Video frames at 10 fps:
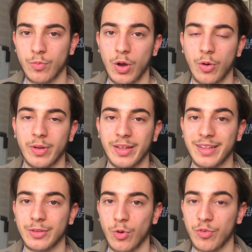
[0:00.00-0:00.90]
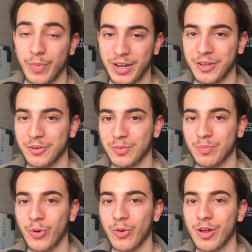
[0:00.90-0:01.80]
Well, it is worth billions,
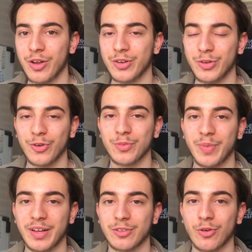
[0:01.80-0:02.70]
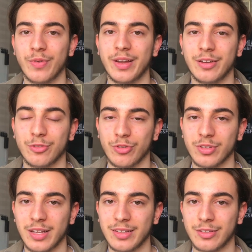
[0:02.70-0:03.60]
but not as big as other
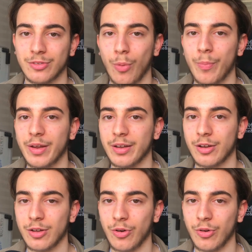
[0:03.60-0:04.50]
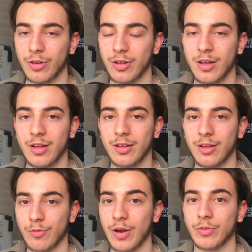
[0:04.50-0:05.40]
industries, as it's not been along
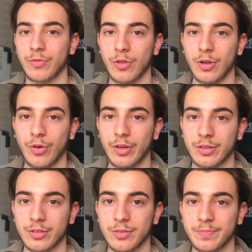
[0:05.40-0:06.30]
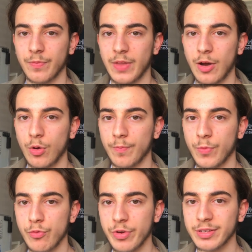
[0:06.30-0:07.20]
around for the longest. Now,
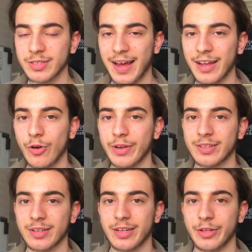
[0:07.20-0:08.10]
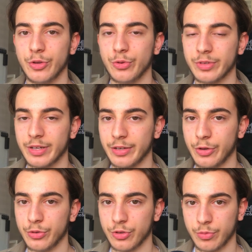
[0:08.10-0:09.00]
the reason A I is actually used in
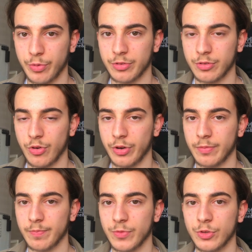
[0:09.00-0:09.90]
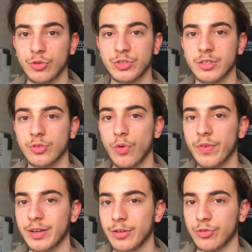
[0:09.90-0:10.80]
user experience design, such as other
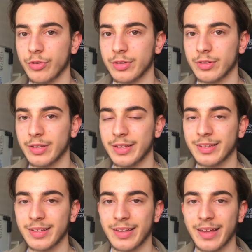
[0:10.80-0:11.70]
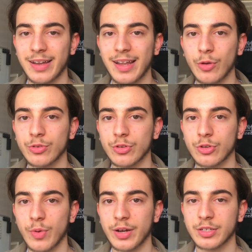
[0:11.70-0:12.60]
industries, is it allows us
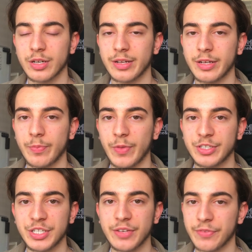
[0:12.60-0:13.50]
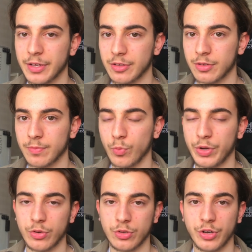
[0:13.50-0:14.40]
to actually achieve things we
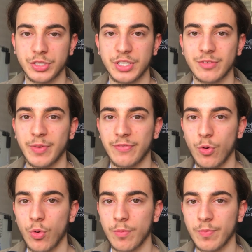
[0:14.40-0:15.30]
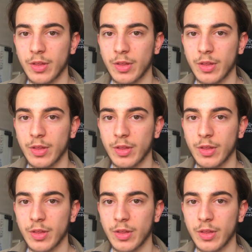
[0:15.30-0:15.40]
could not achieve before.